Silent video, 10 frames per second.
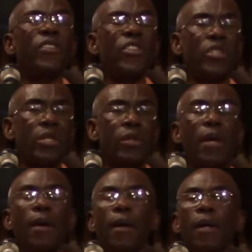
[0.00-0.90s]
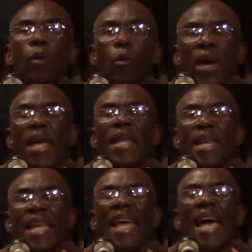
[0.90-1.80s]
reasons
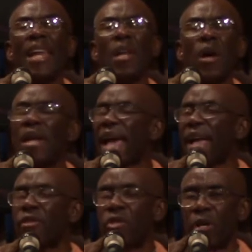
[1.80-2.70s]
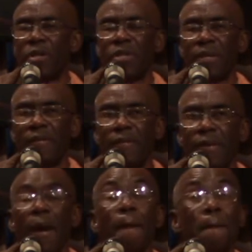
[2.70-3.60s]
when they are not adjustive.
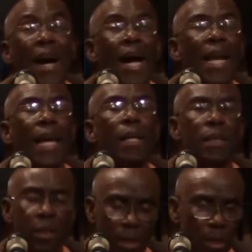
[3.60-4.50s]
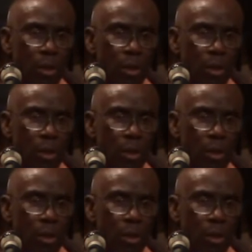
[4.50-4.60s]
It's